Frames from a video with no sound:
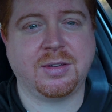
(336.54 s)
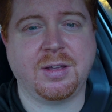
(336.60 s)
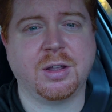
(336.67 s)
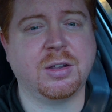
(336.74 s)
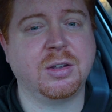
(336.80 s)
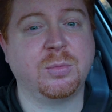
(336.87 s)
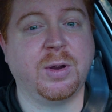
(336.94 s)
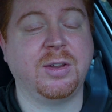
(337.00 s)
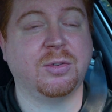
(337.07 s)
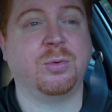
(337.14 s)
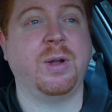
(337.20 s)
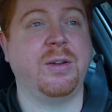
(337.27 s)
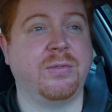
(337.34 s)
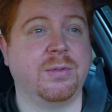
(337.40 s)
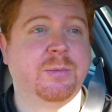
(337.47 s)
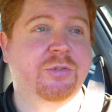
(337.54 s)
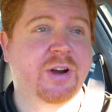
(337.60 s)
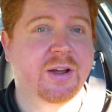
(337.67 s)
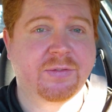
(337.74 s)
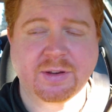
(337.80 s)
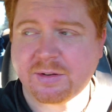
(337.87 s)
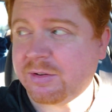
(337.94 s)
it's a good ways away from
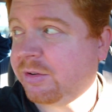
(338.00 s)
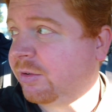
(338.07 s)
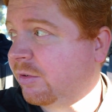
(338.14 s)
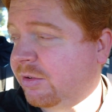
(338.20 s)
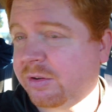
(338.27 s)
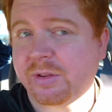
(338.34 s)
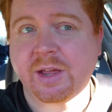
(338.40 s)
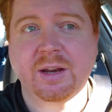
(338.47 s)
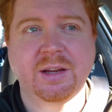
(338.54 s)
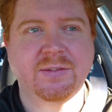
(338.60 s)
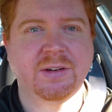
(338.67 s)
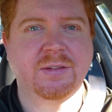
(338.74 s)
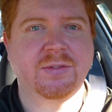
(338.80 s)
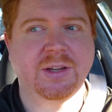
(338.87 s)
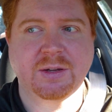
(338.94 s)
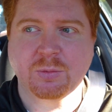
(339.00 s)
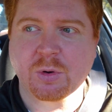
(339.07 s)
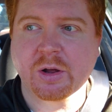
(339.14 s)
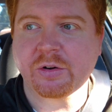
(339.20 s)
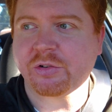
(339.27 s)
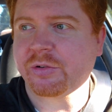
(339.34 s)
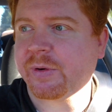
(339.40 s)
traffic too, so that even if he
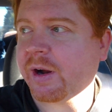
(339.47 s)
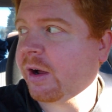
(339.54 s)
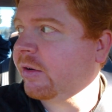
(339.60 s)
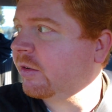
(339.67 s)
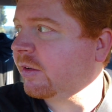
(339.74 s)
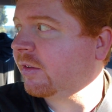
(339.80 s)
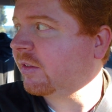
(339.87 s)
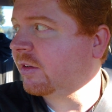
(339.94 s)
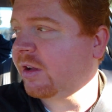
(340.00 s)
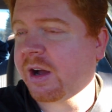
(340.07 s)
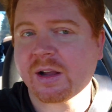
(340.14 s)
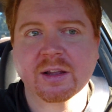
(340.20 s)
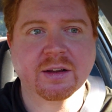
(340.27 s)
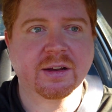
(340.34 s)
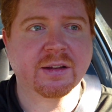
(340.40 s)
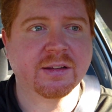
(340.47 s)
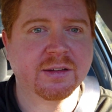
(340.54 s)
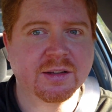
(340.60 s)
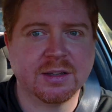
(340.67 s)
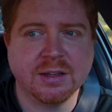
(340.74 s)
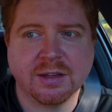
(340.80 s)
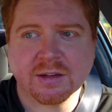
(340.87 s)
wanders around, he's not
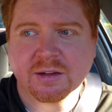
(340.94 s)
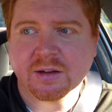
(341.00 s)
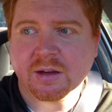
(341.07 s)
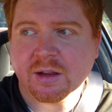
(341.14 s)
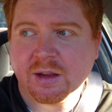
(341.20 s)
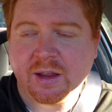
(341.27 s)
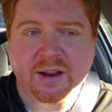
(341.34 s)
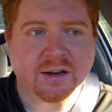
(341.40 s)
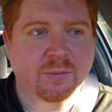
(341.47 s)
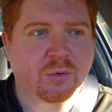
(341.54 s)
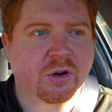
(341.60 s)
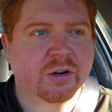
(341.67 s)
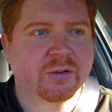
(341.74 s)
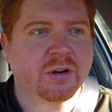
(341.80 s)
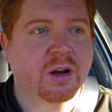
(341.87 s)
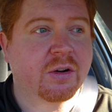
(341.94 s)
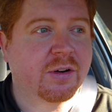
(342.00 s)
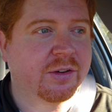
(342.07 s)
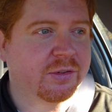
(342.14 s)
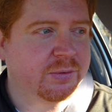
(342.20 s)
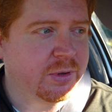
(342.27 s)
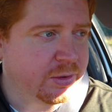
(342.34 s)
gonna end up wandering
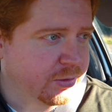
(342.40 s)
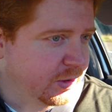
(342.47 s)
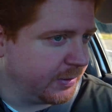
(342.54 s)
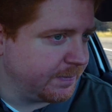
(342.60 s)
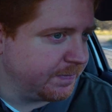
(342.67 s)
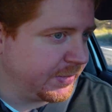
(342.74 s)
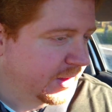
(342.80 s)
across the road.